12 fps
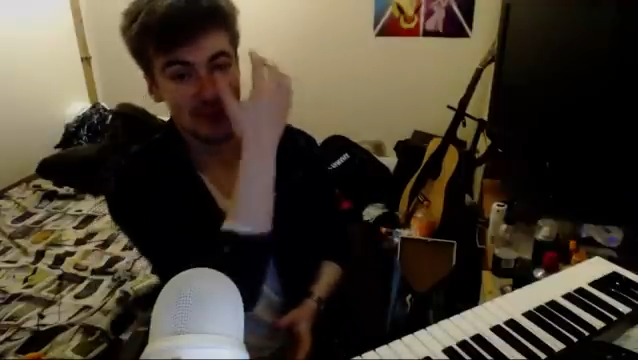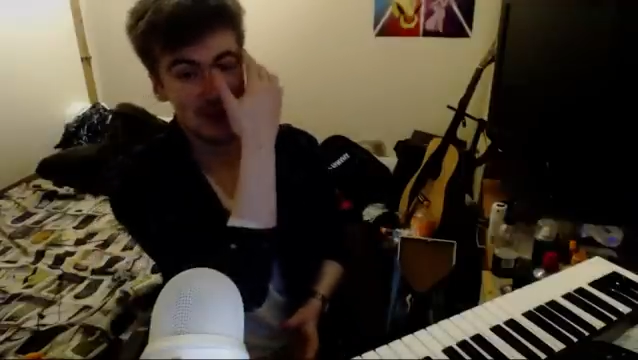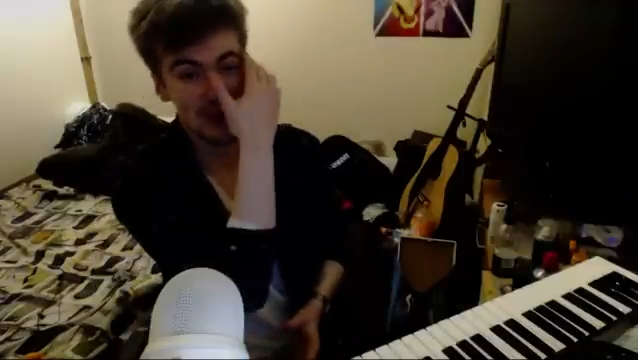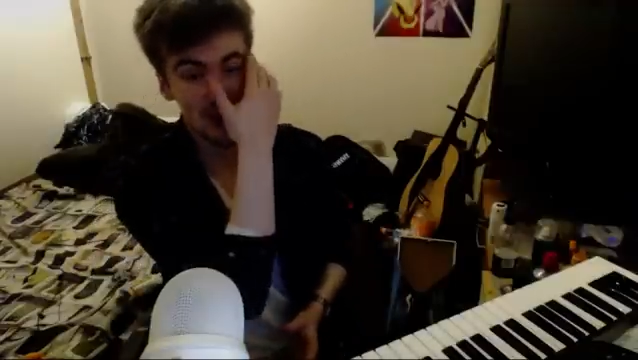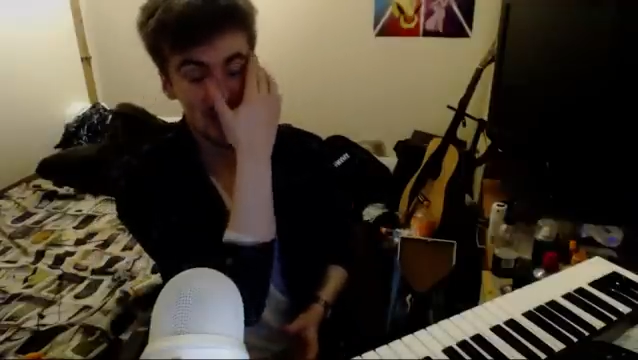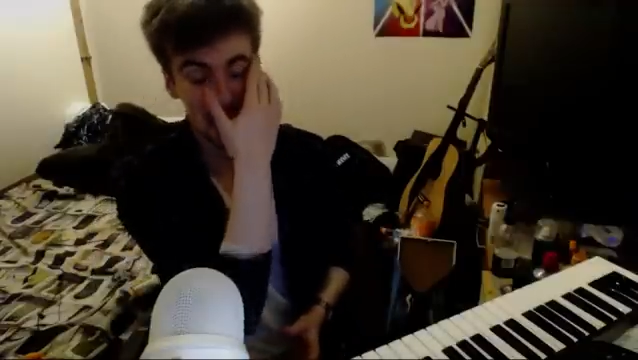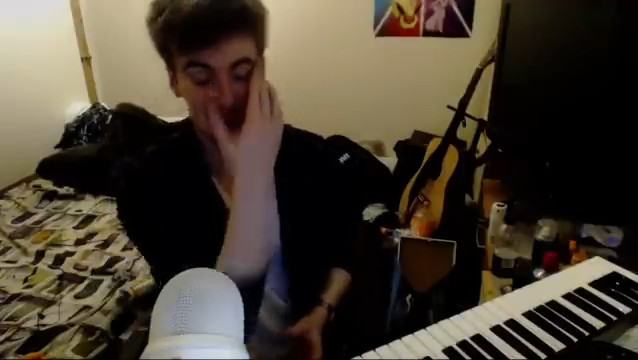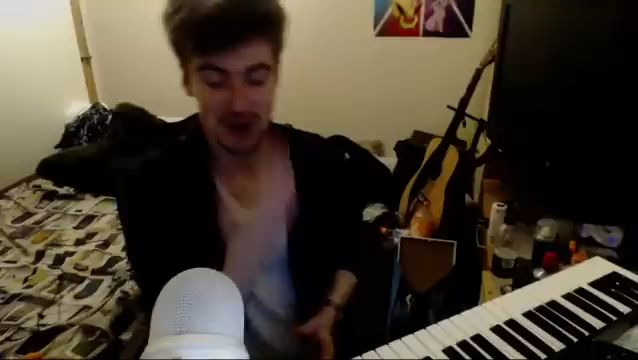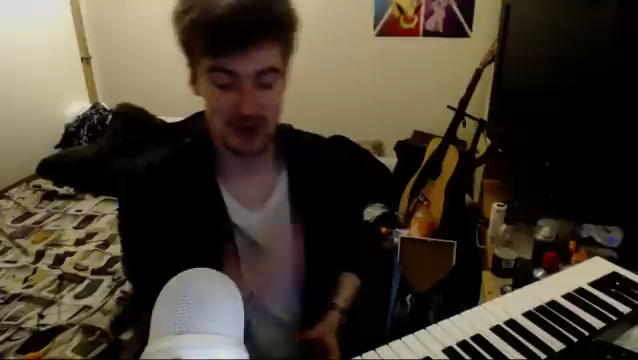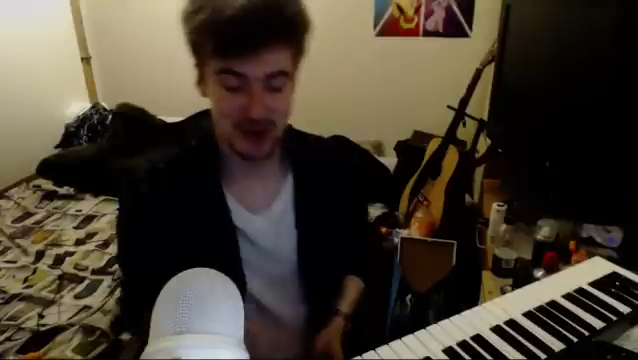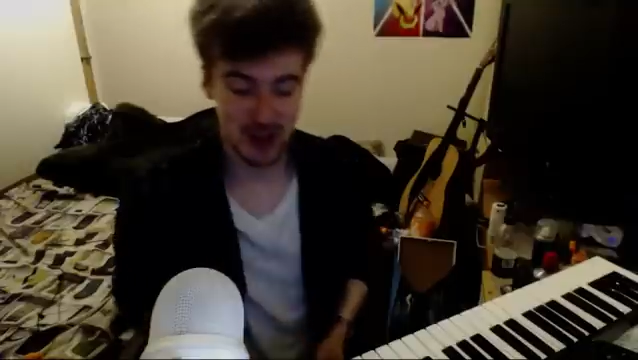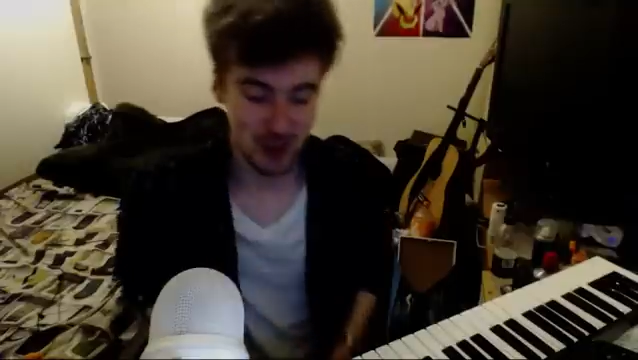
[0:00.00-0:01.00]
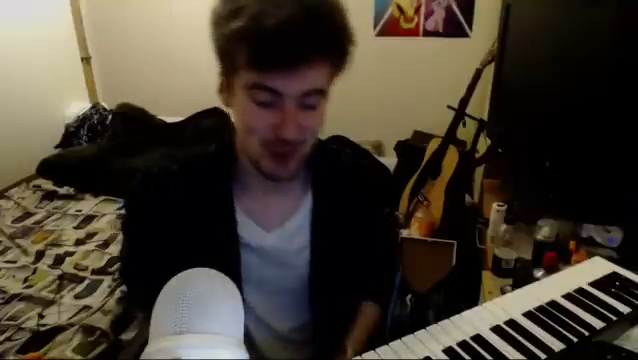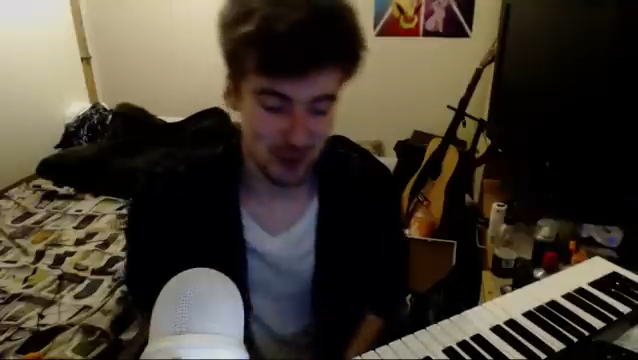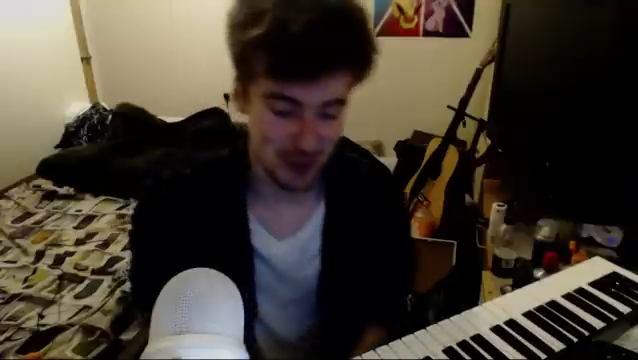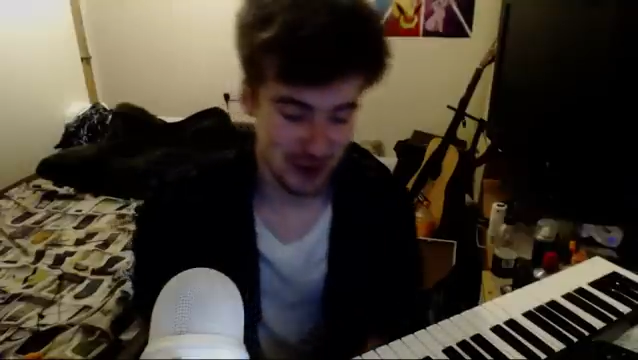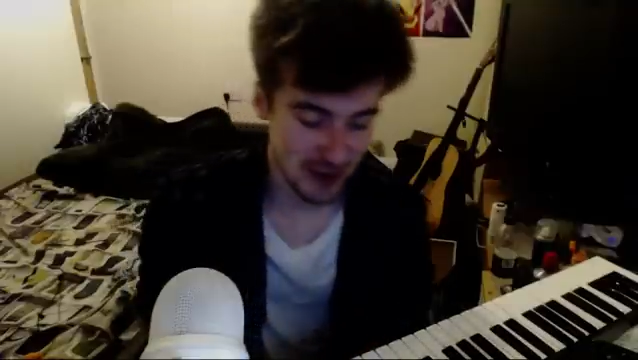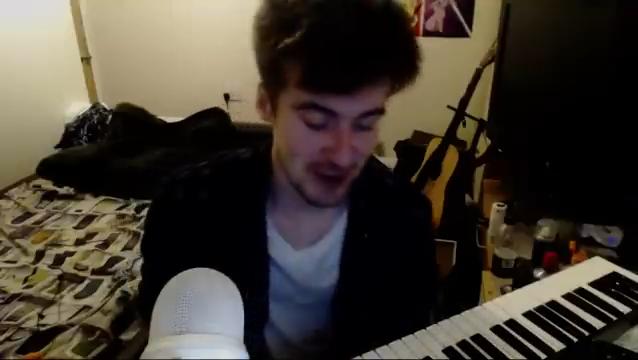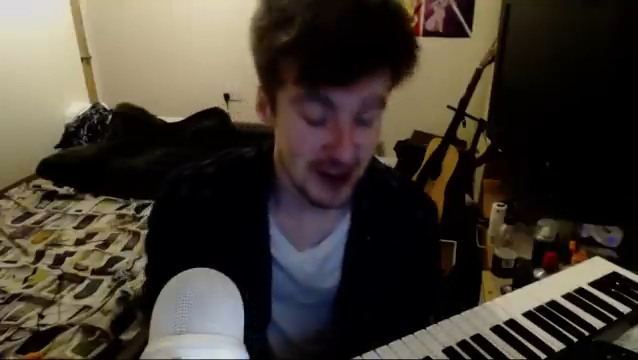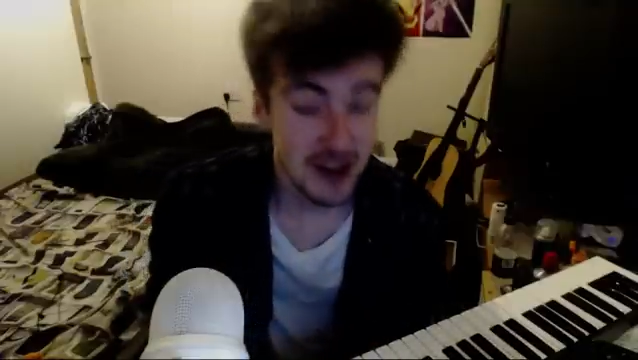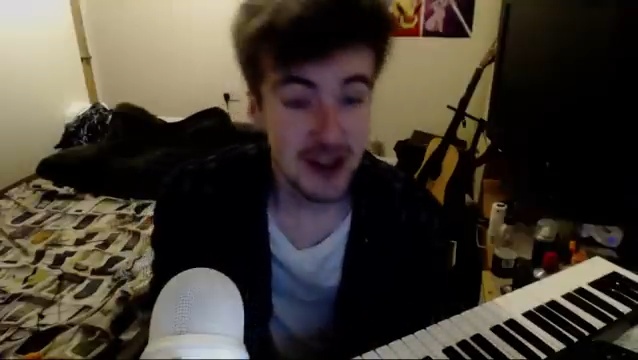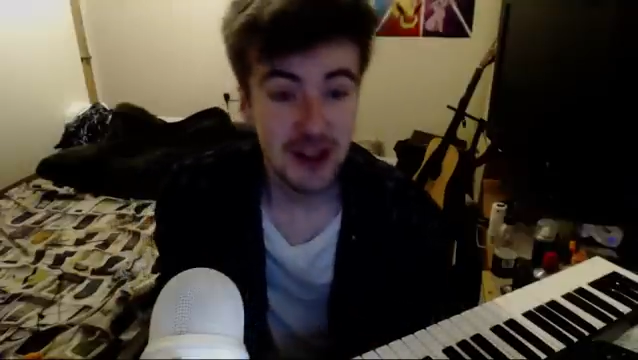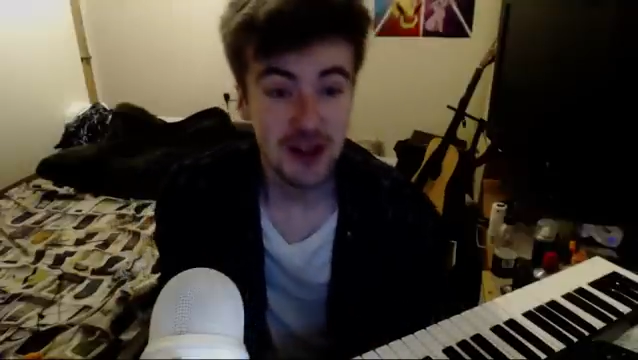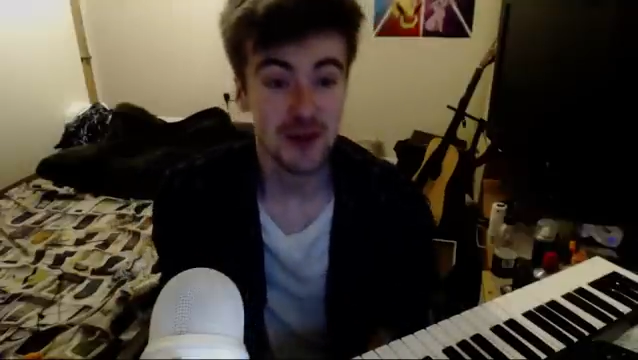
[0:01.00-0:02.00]
Okay, I'm going to start off with
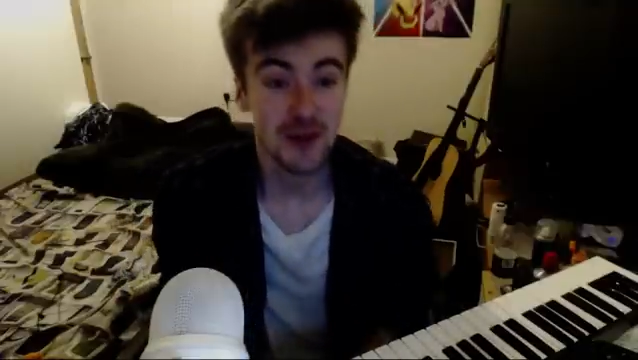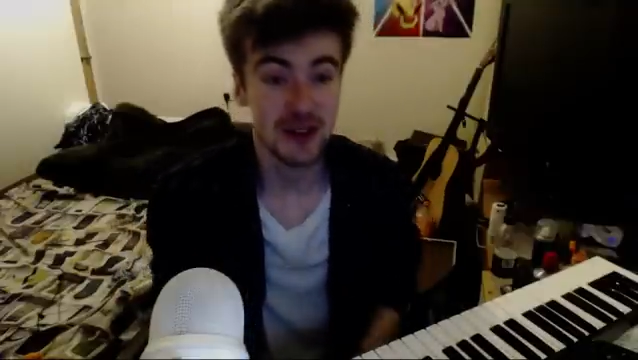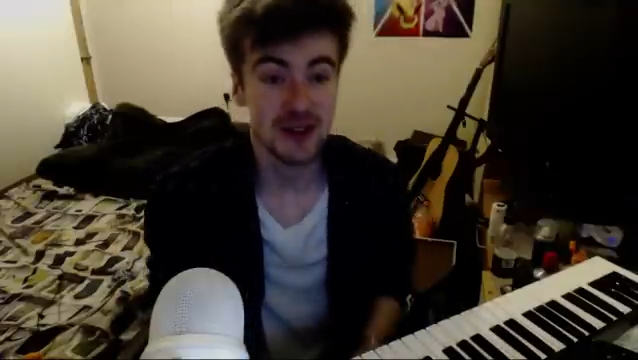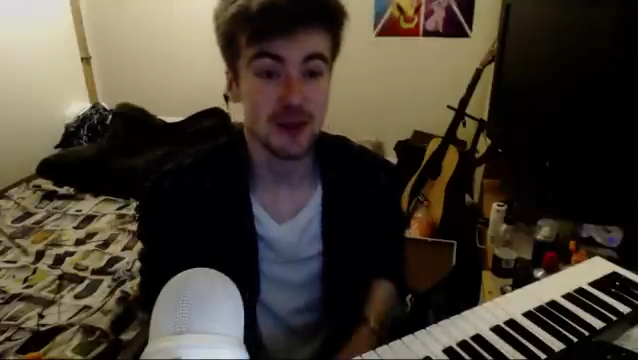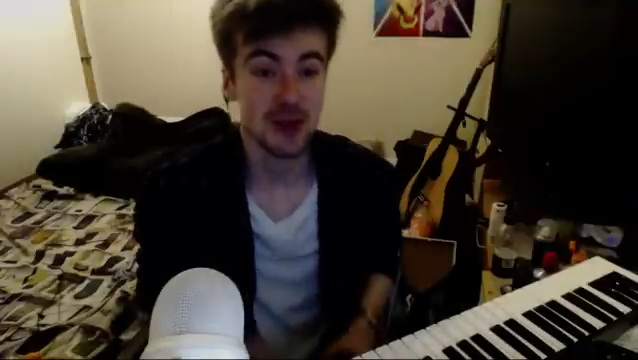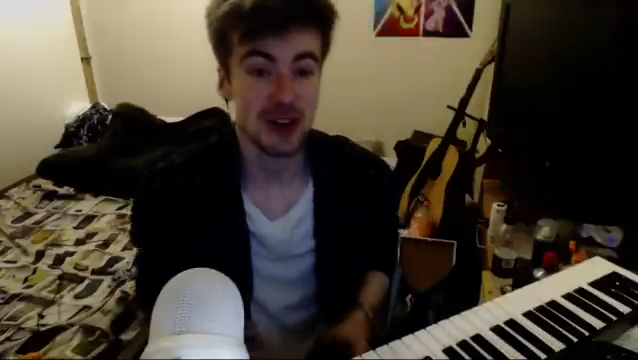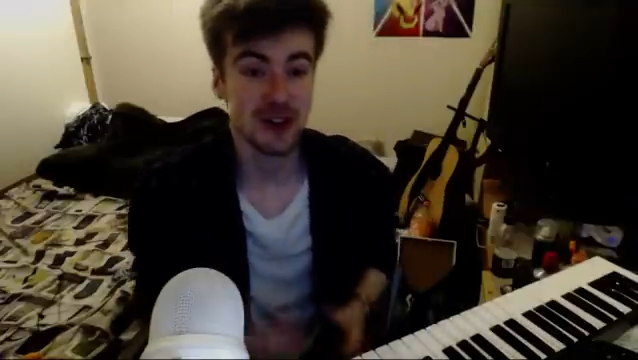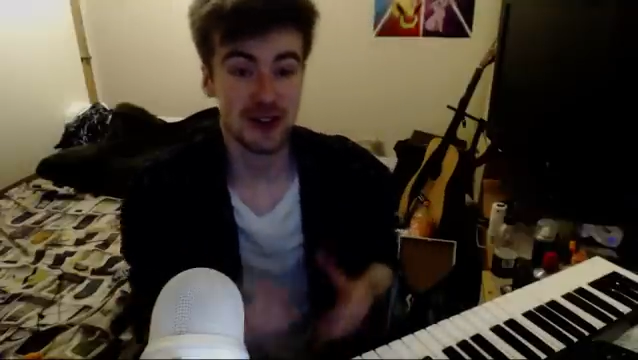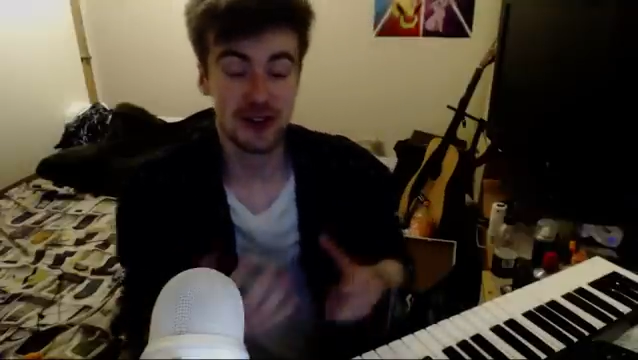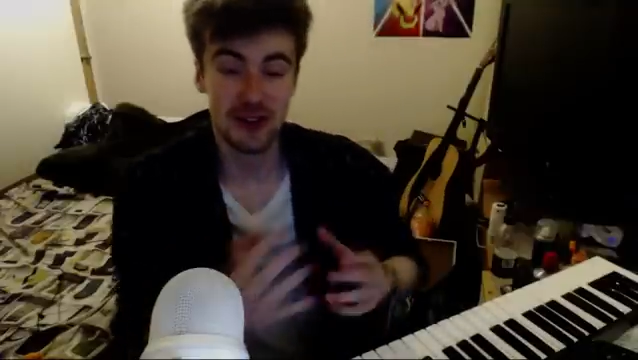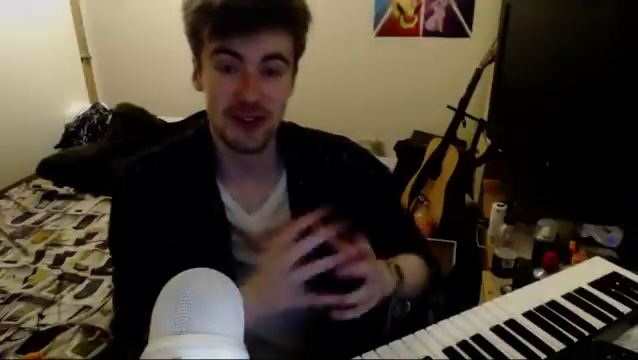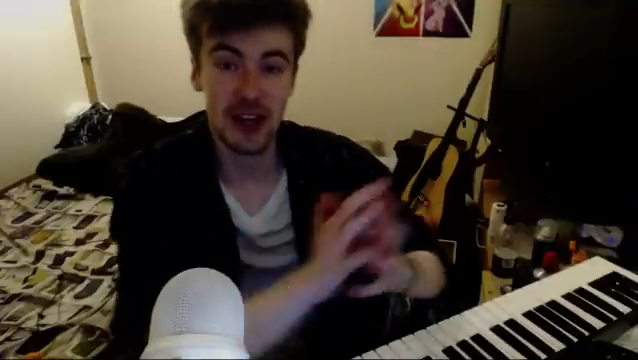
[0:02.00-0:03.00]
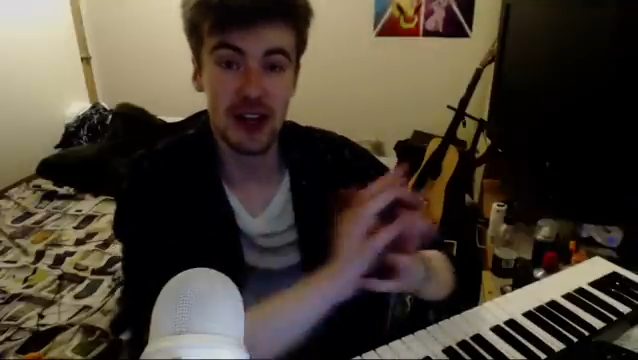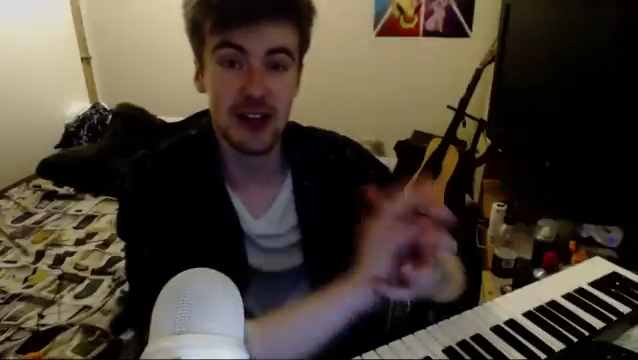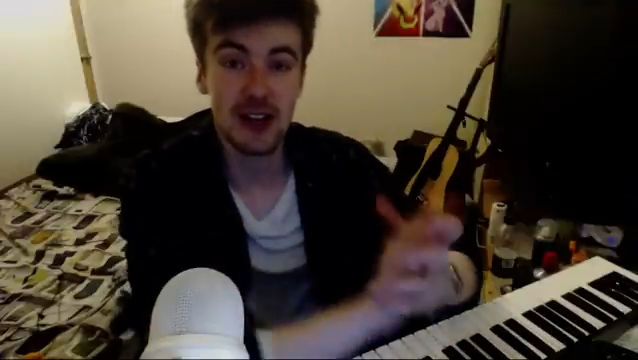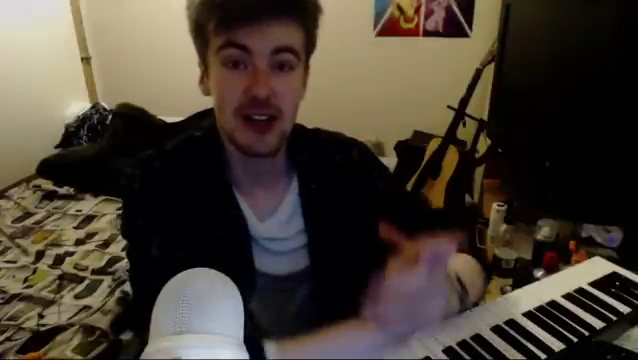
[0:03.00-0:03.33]
the first impressions that